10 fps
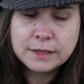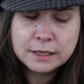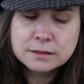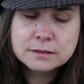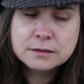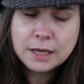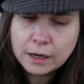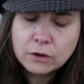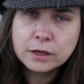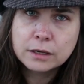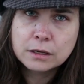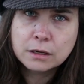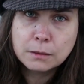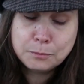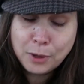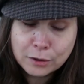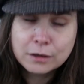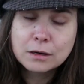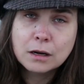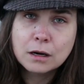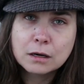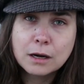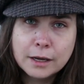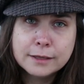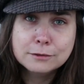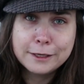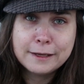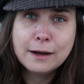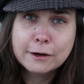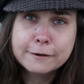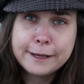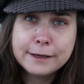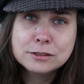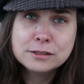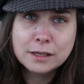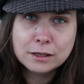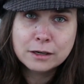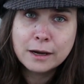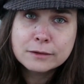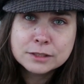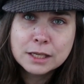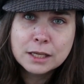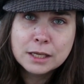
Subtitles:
that is tearing apart our Iron Age statecraft